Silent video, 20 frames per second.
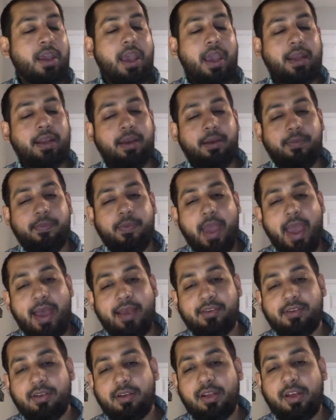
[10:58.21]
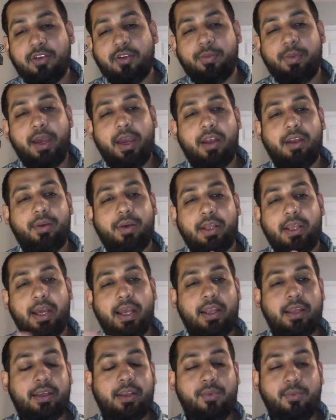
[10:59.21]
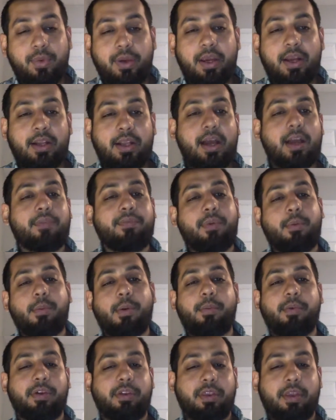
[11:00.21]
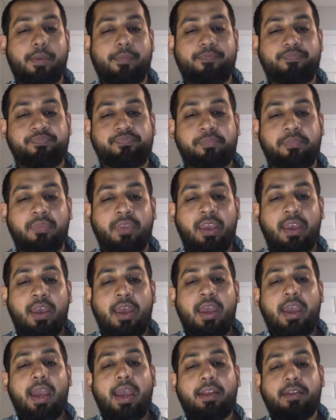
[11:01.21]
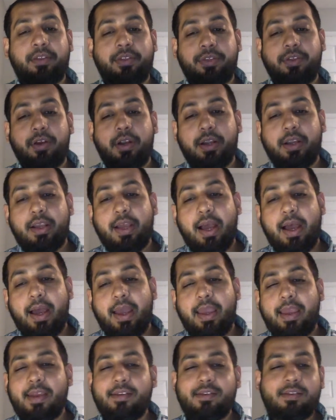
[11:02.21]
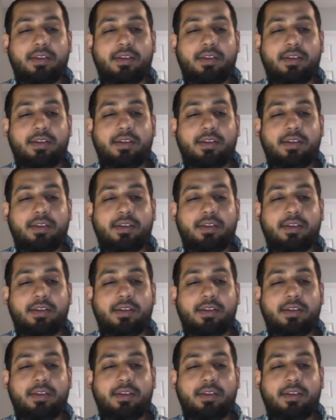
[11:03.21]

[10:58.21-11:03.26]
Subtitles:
and I ask Allah subhanahu wa ta'ala that we are not from among them. And the third guy is